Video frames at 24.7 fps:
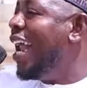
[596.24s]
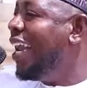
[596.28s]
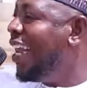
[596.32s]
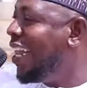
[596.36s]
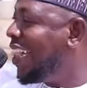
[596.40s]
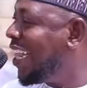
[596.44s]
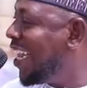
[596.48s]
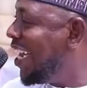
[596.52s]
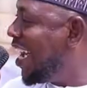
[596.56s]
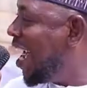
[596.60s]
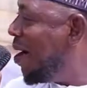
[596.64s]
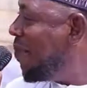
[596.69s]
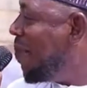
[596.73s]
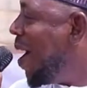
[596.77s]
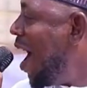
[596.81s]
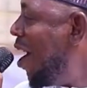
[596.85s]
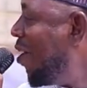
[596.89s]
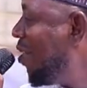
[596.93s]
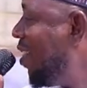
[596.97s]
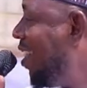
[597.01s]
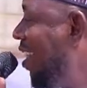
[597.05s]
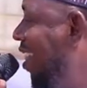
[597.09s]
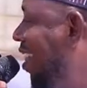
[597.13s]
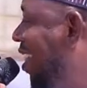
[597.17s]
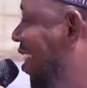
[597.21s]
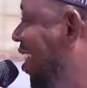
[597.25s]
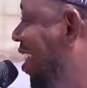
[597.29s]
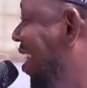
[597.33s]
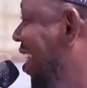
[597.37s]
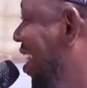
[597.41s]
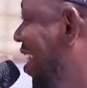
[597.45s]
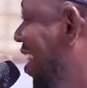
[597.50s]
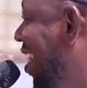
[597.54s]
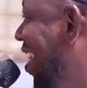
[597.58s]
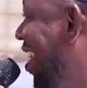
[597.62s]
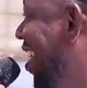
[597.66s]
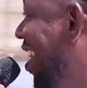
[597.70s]
anything about it.
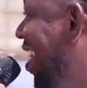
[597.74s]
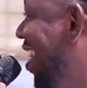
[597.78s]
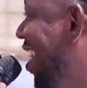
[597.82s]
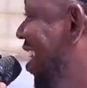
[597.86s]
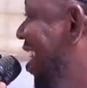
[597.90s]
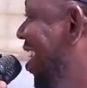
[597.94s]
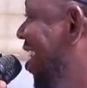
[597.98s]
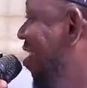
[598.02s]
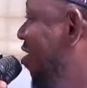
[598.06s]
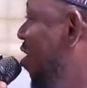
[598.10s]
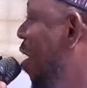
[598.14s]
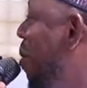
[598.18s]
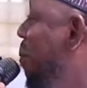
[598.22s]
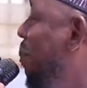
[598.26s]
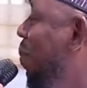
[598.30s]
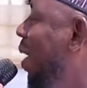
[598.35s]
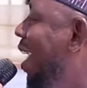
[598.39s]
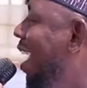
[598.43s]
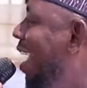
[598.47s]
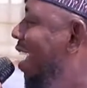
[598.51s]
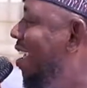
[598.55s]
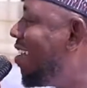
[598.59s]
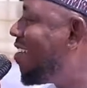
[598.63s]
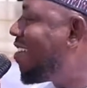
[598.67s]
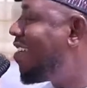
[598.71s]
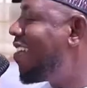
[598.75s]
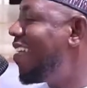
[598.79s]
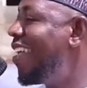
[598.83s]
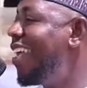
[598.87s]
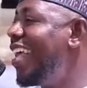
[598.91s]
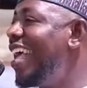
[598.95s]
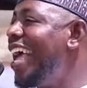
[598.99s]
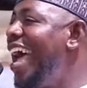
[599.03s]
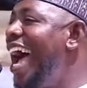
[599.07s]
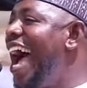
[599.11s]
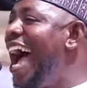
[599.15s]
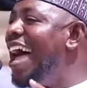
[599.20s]
So please,
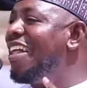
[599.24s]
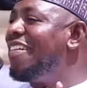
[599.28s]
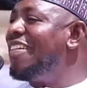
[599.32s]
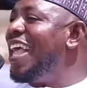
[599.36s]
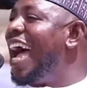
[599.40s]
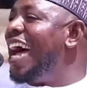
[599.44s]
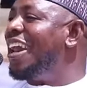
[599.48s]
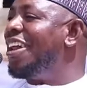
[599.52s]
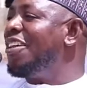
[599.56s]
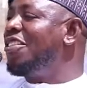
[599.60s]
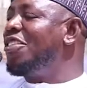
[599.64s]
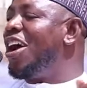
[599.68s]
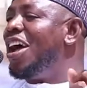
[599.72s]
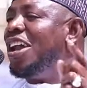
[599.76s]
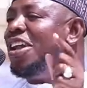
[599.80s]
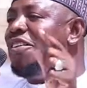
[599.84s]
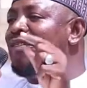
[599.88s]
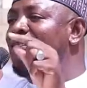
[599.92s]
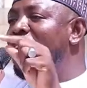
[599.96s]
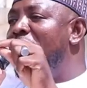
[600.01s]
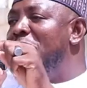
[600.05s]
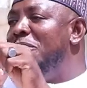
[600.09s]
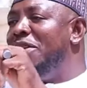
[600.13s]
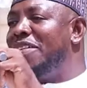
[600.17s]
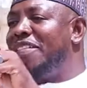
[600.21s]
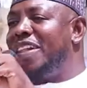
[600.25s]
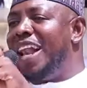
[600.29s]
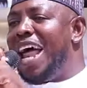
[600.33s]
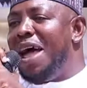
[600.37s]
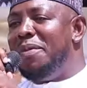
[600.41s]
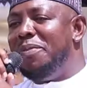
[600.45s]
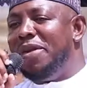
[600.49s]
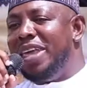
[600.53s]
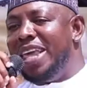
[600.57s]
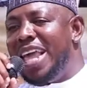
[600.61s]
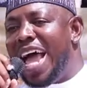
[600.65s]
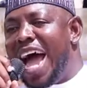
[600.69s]
as they are returning from
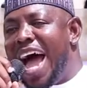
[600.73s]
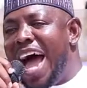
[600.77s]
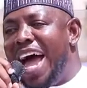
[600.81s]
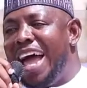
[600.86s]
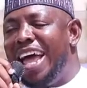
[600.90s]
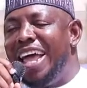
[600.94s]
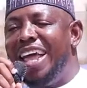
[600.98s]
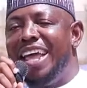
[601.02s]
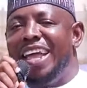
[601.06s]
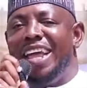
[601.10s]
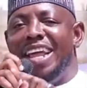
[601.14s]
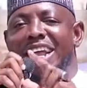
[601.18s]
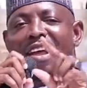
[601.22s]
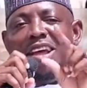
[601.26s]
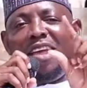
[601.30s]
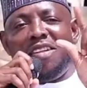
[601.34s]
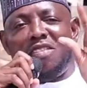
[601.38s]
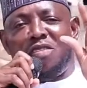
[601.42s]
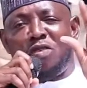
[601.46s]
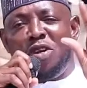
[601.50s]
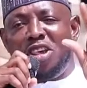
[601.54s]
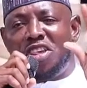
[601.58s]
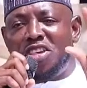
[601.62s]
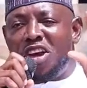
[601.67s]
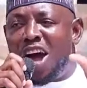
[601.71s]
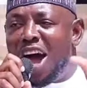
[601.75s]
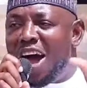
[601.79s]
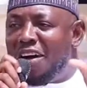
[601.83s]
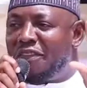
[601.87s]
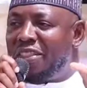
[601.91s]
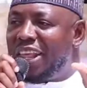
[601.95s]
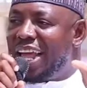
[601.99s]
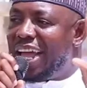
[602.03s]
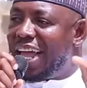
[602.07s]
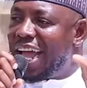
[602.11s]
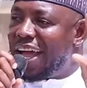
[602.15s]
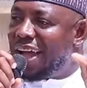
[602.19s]
Islamia, switch
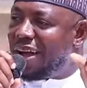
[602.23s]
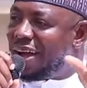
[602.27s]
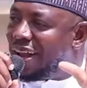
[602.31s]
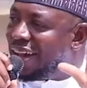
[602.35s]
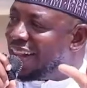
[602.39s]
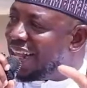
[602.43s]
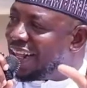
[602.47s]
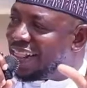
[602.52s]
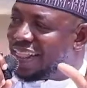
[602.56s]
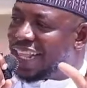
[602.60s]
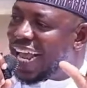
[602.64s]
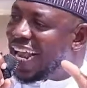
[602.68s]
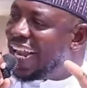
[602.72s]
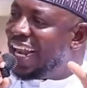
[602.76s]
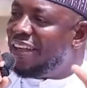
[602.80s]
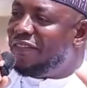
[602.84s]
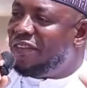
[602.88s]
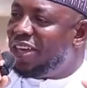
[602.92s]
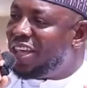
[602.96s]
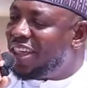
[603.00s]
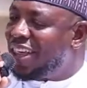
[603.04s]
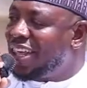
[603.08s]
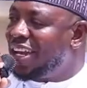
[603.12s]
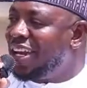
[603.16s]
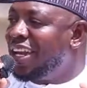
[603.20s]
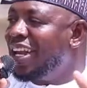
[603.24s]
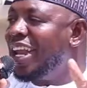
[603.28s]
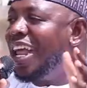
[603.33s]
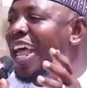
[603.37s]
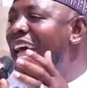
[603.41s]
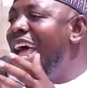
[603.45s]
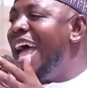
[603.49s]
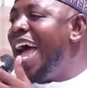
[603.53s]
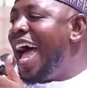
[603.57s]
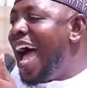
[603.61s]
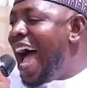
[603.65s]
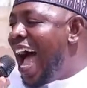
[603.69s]
off the television,
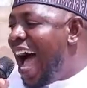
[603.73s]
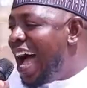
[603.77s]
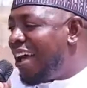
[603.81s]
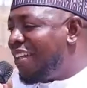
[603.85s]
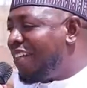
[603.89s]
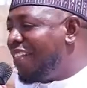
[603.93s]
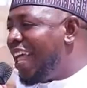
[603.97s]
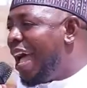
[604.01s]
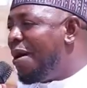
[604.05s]
ask